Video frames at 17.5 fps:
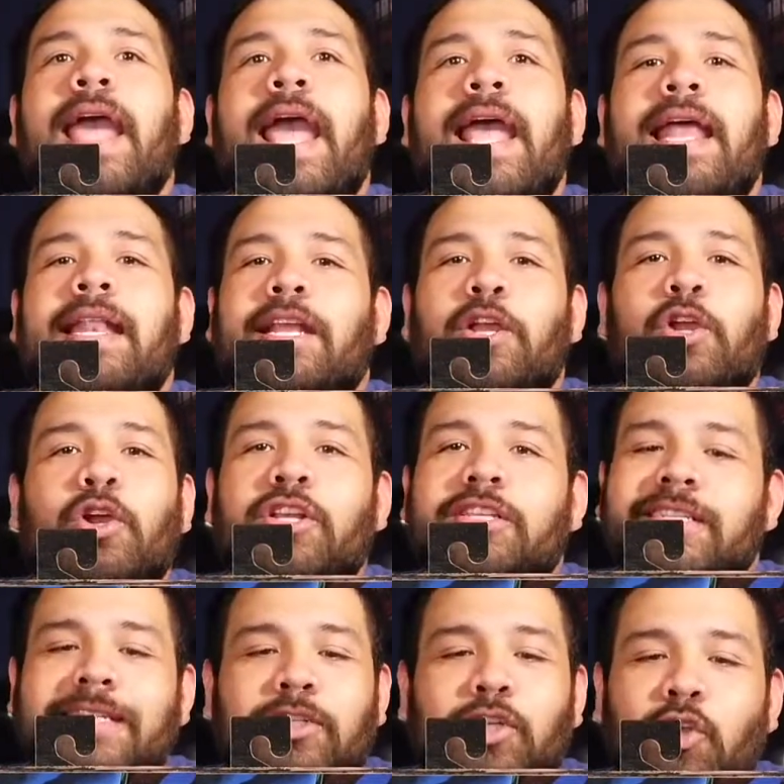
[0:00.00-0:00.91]
and
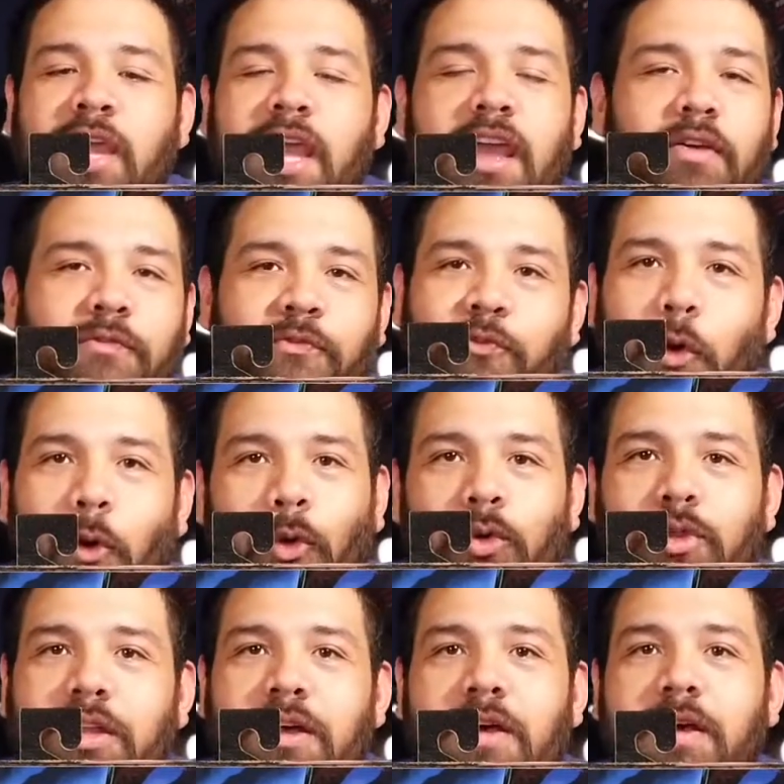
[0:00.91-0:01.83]
since you can't
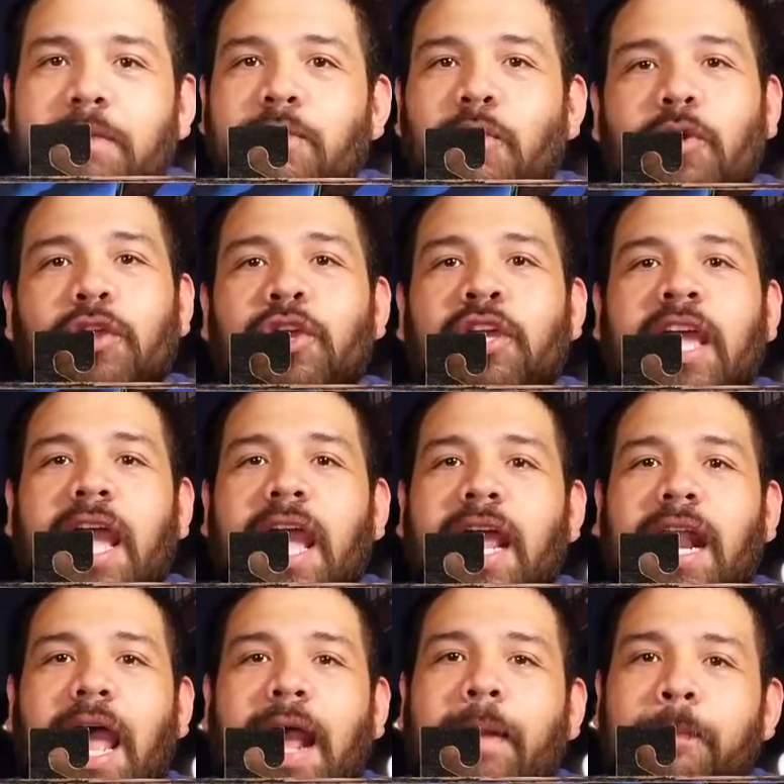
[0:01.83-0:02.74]
fold them or you
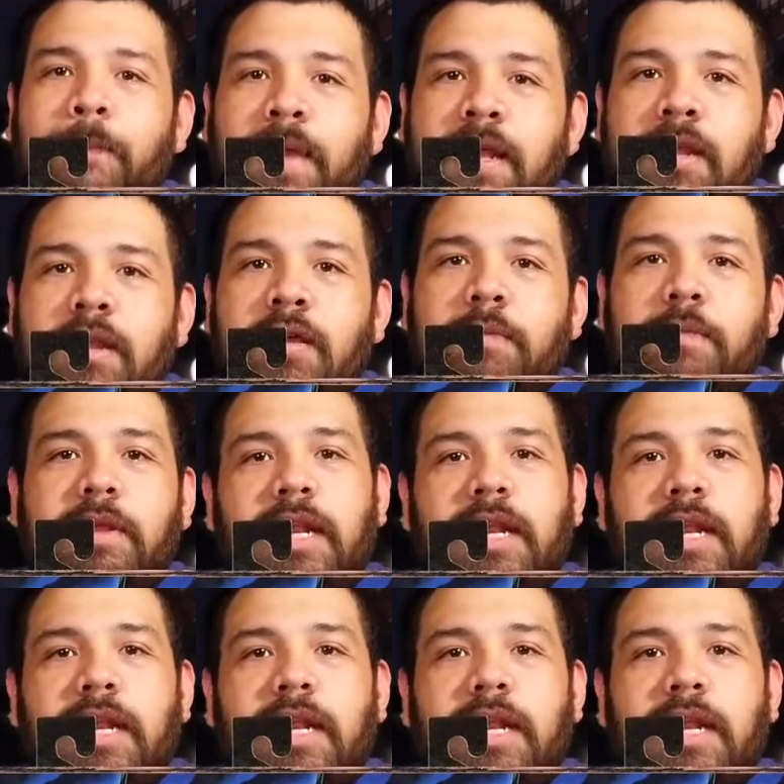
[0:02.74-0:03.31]
can't, like, bend them in